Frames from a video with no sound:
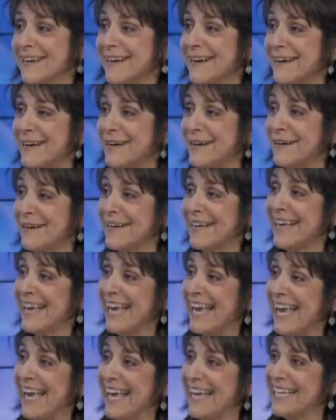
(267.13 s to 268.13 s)
Uh,
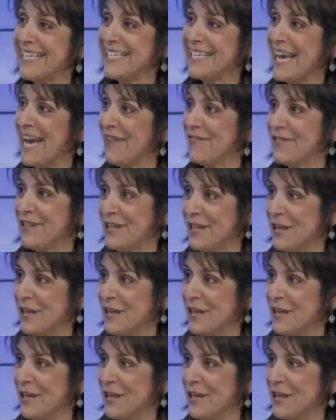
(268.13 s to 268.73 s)
and have you know